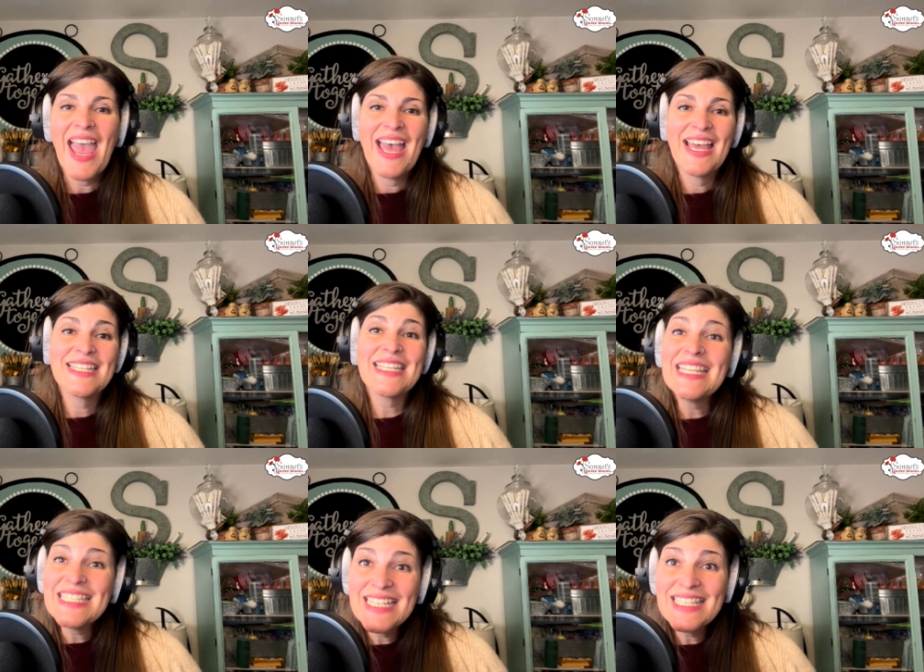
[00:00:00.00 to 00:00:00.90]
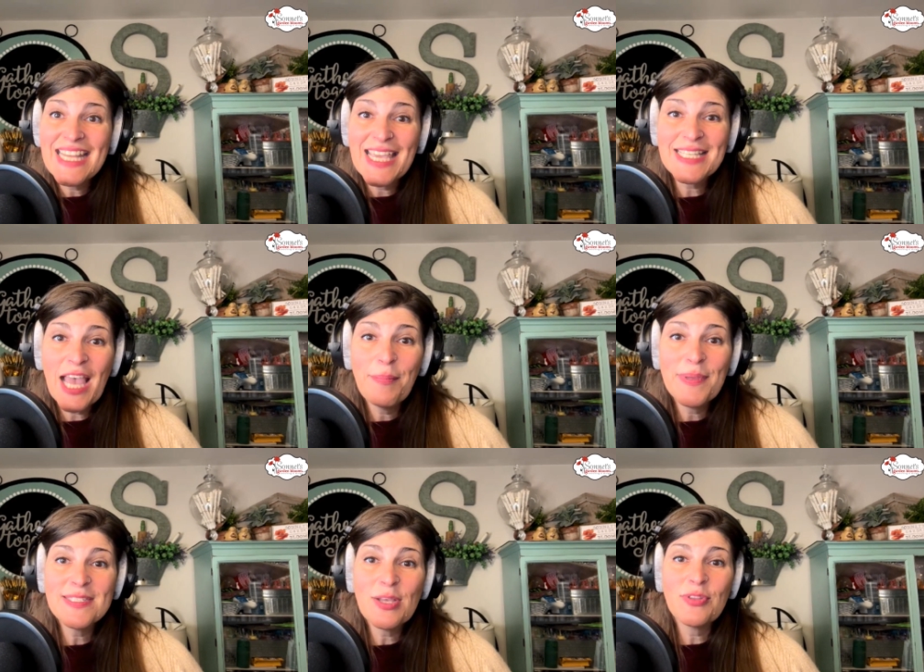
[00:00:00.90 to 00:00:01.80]
And in today's
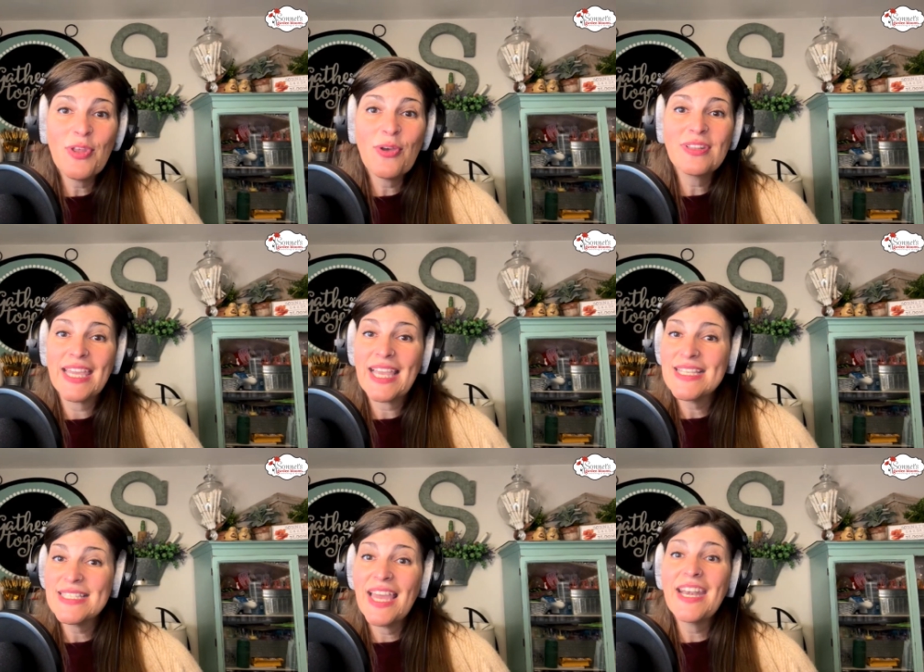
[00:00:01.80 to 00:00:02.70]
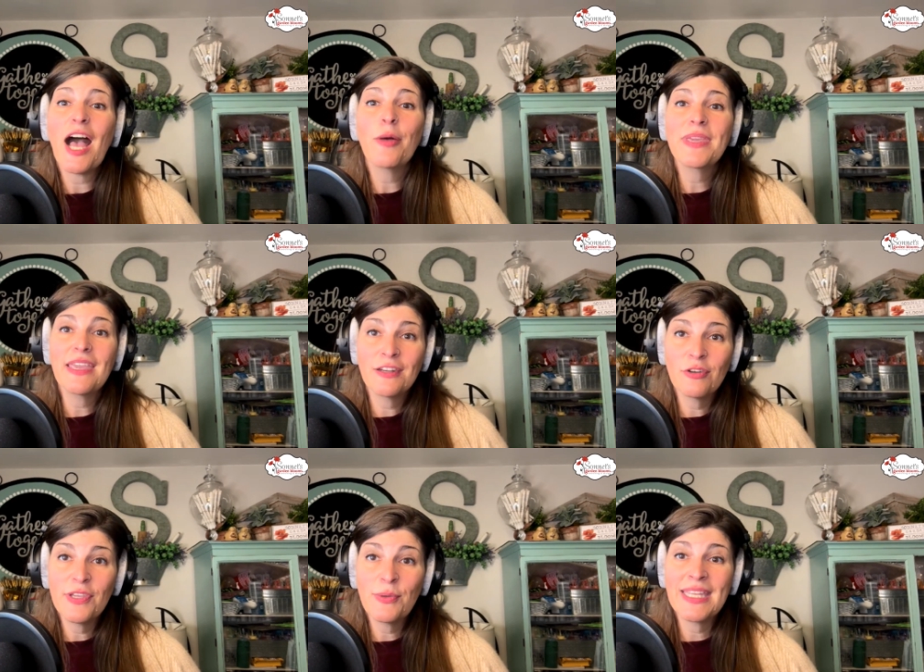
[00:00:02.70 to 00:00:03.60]
episode, though, like I said, I'll be
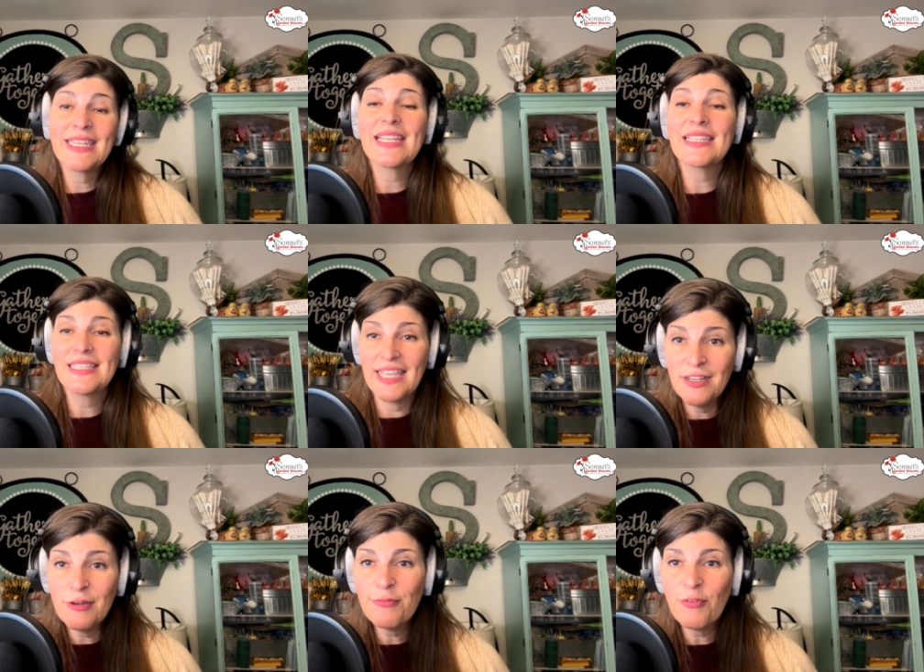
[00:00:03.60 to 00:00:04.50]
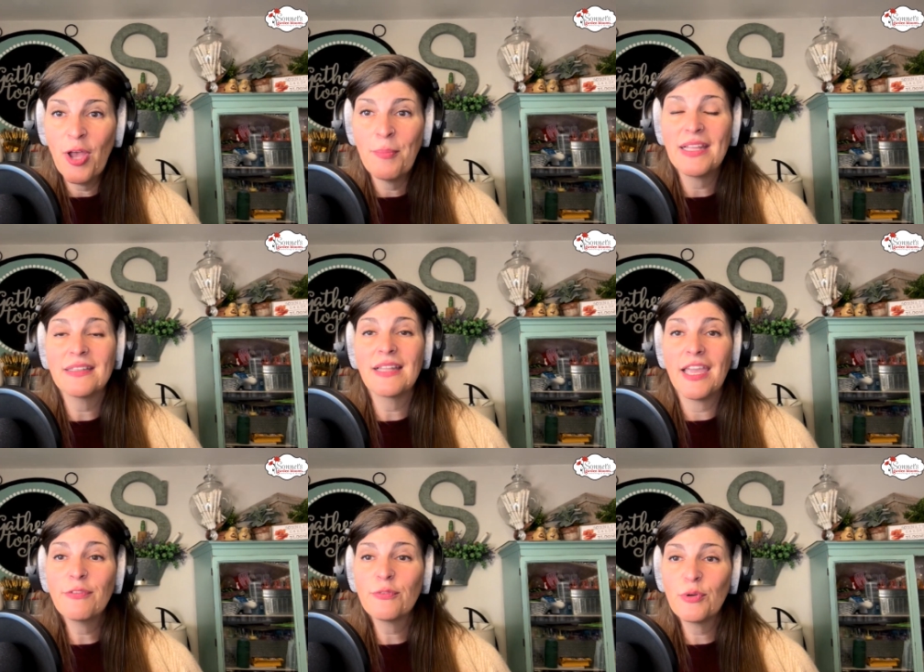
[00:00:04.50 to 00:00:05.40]
interviewing Lynn from
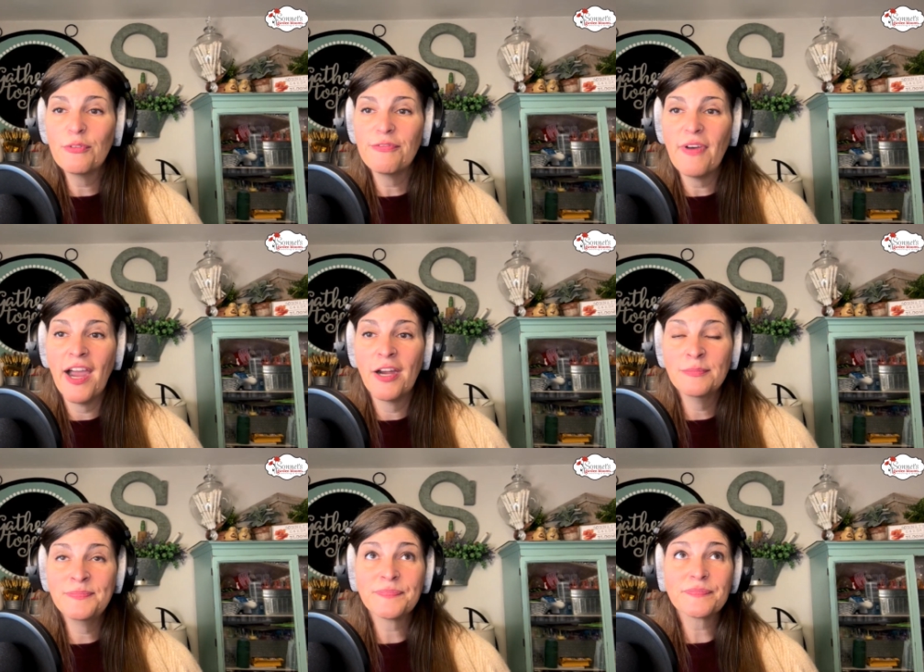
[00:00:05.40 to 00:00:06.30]
Life Root Farm.